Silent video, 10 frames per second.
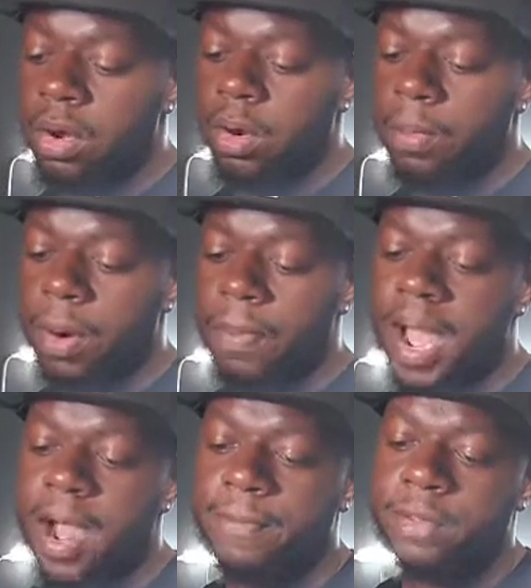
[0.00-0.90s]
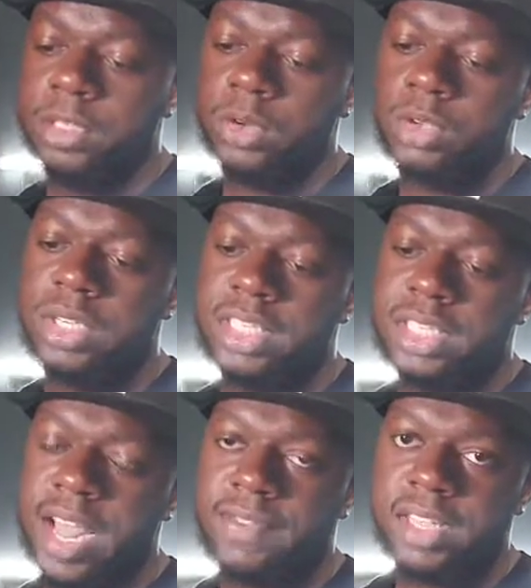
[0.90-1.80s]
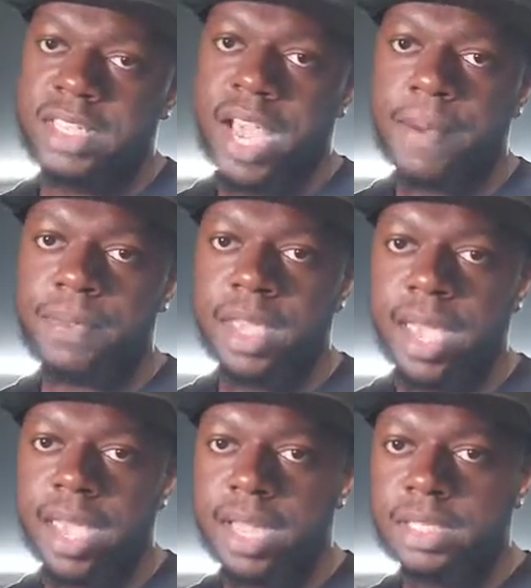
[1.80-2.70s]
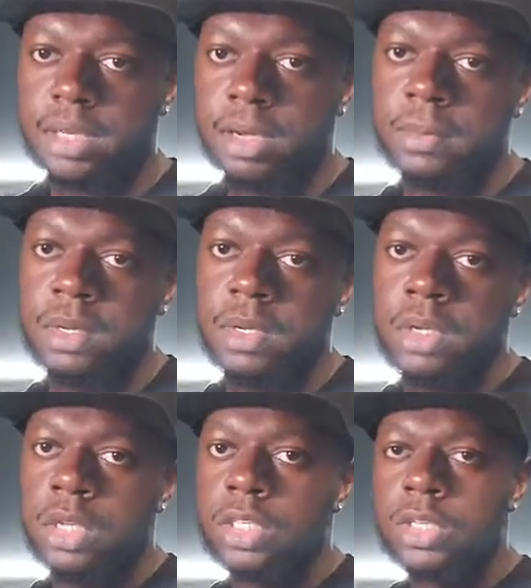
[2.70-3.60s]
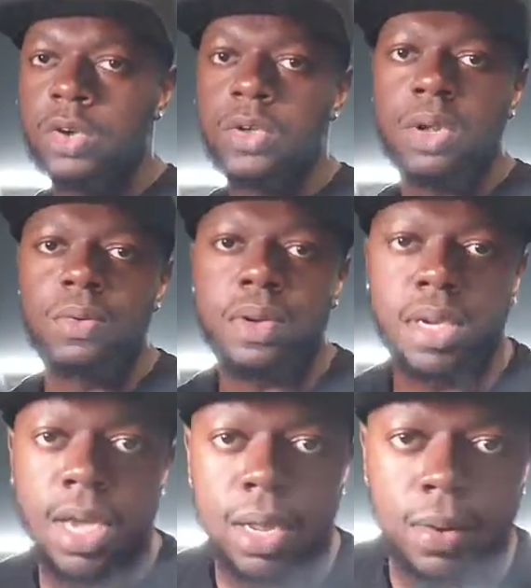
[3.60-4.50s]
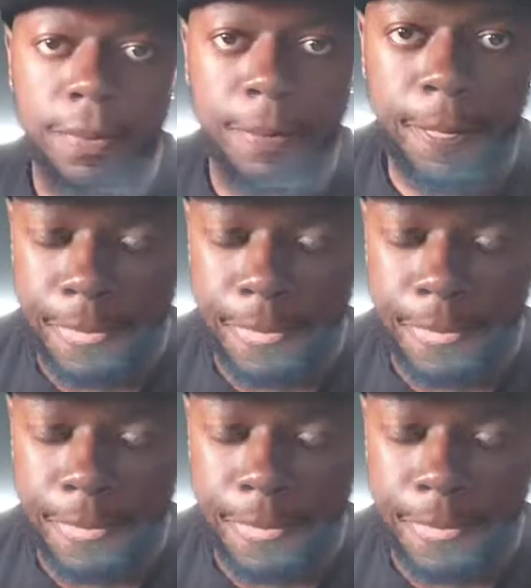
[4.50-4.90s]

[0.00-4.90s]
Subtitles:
are more powerful, so you just have to tap the edge up so you don't cut them.